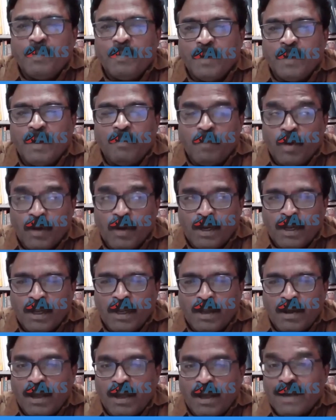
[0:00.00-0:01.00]

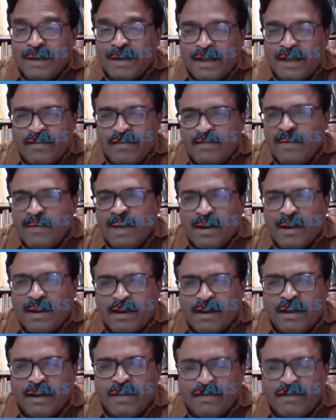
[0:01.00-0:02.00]
organized, well
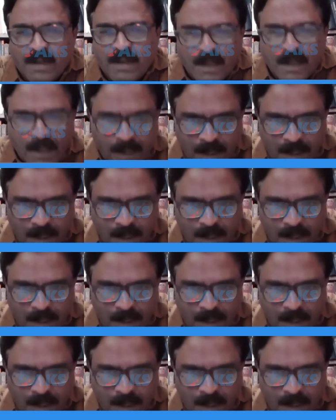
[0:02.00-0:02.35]
organized.